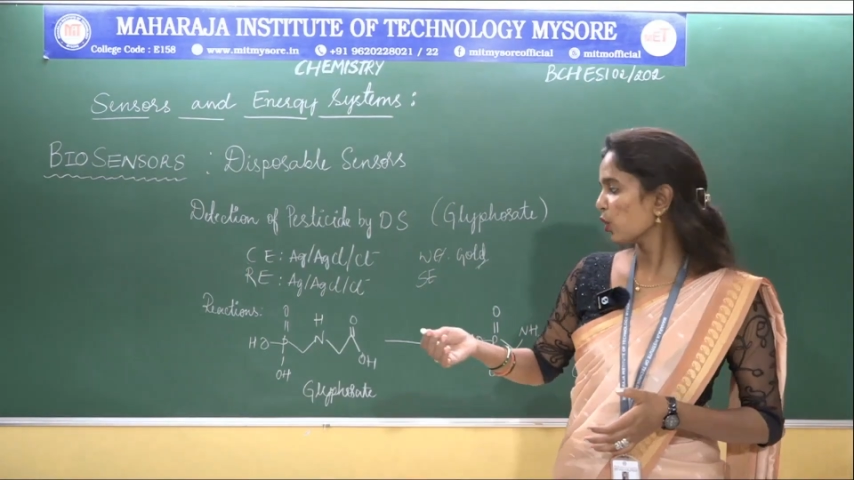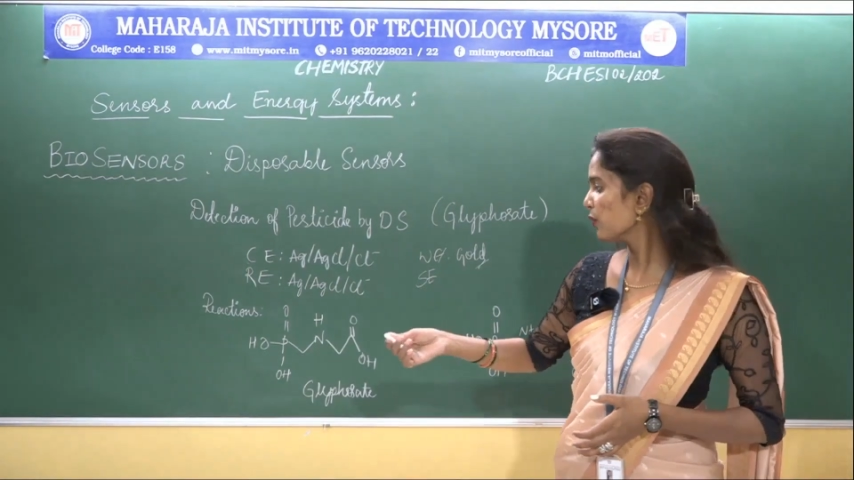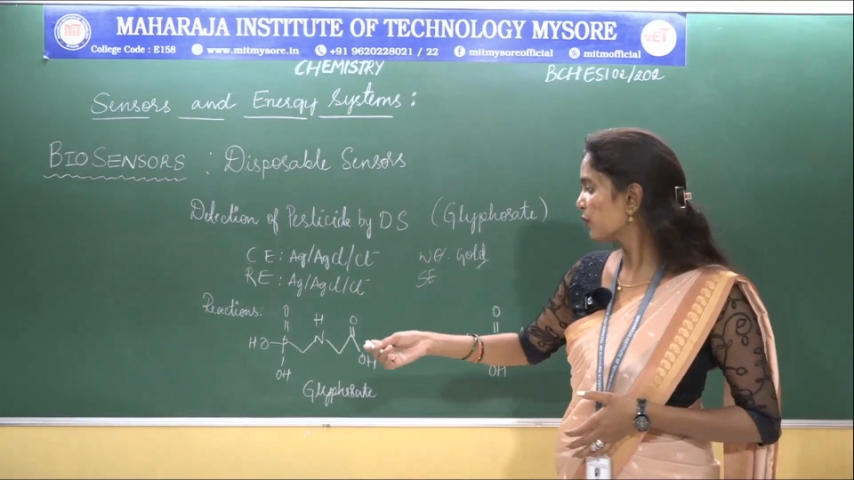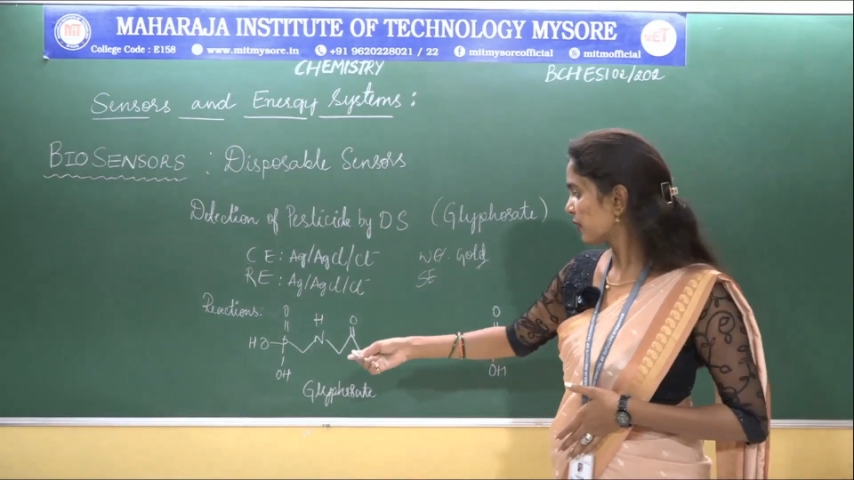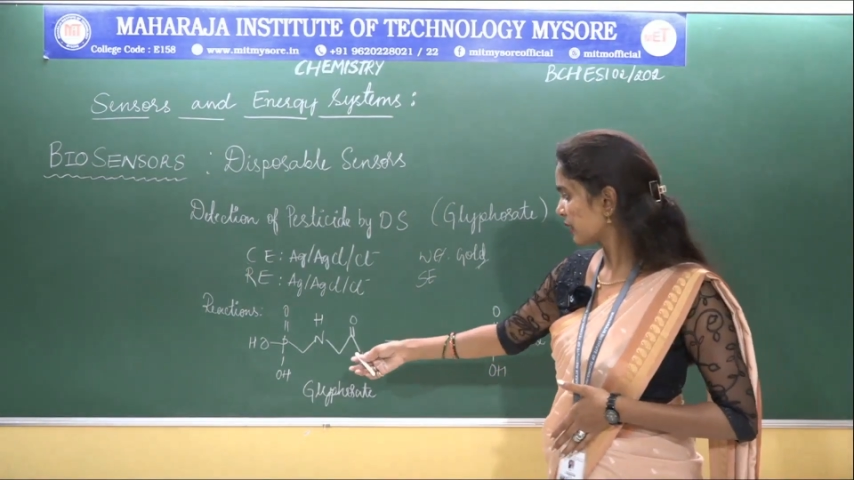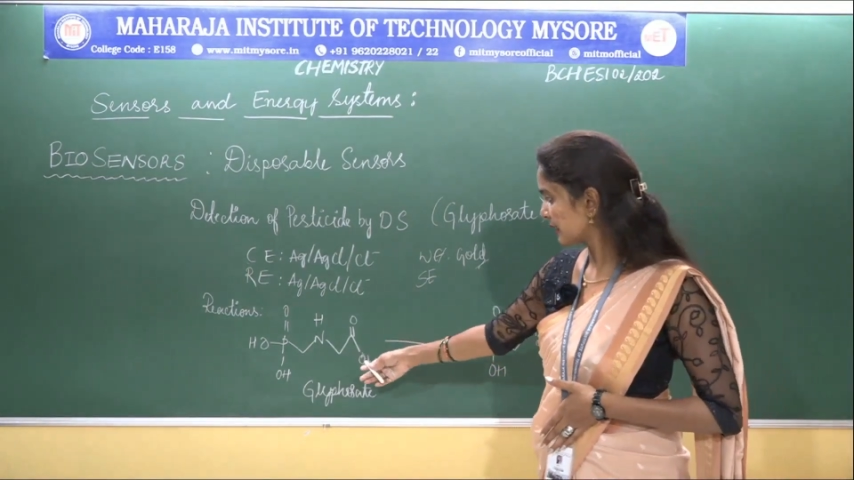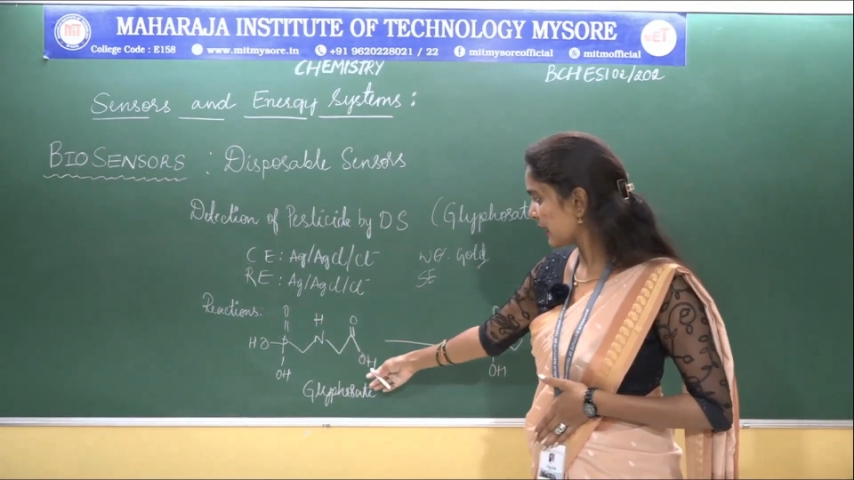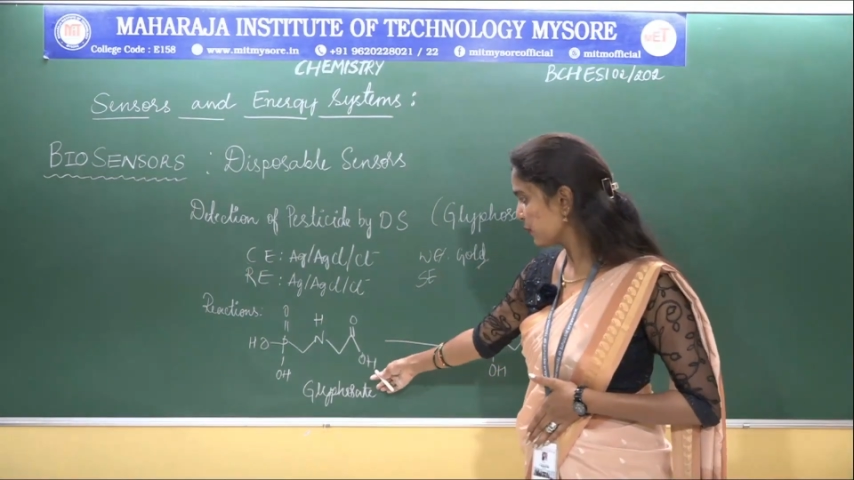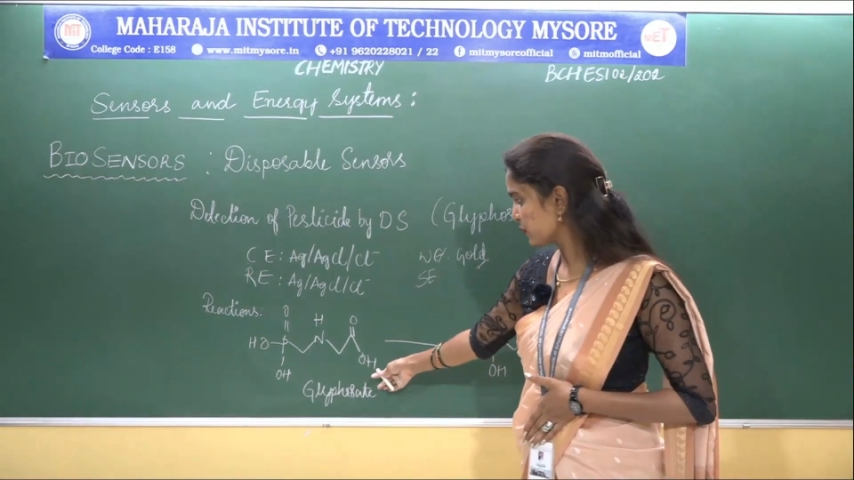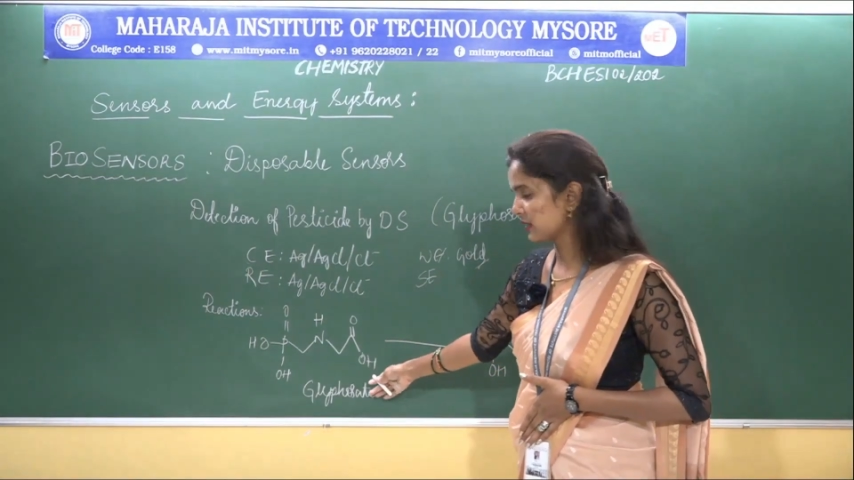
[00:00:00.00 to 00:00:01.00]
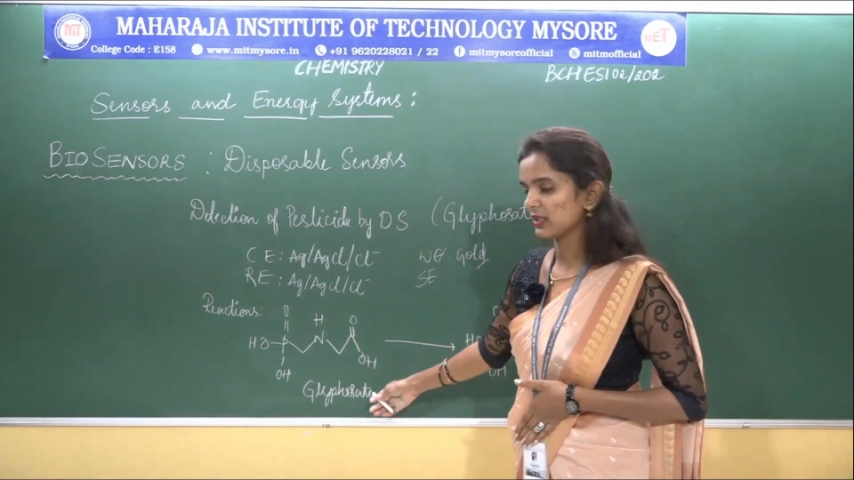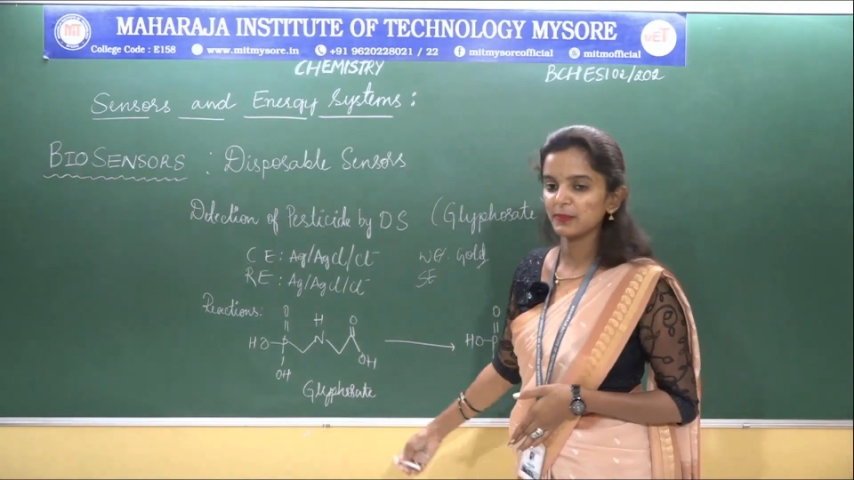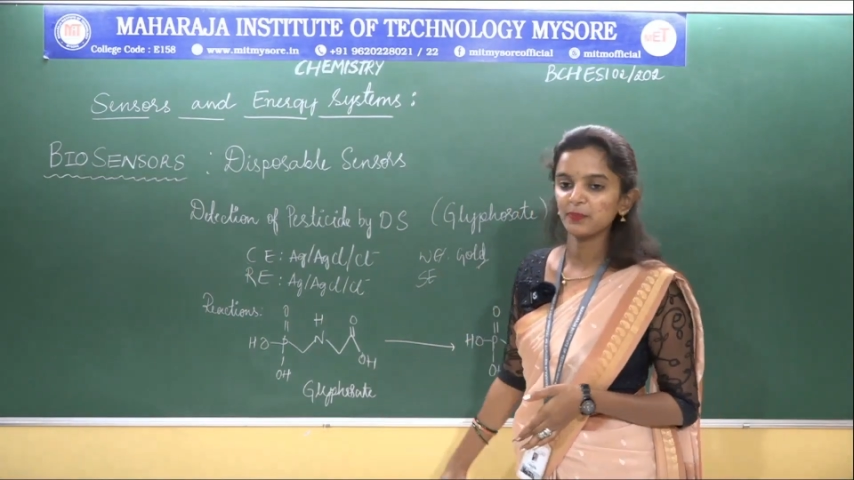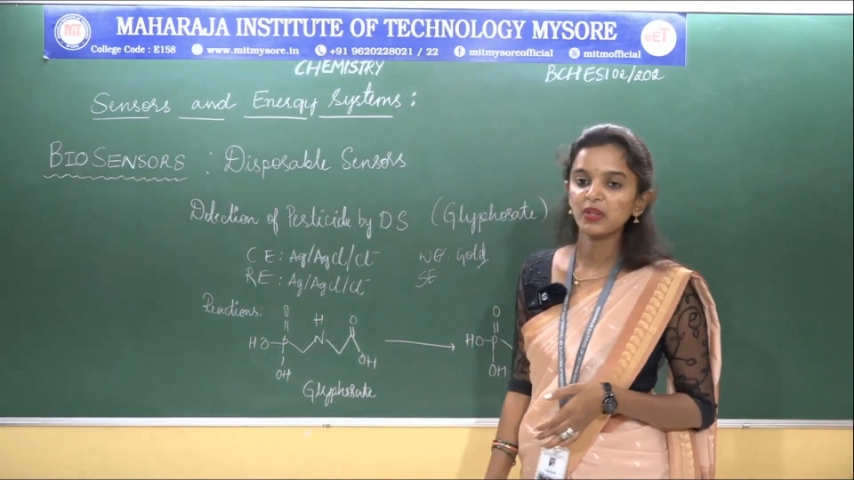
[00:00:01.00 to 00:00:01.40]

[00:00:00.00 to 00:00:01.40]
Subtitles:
of glyphosate.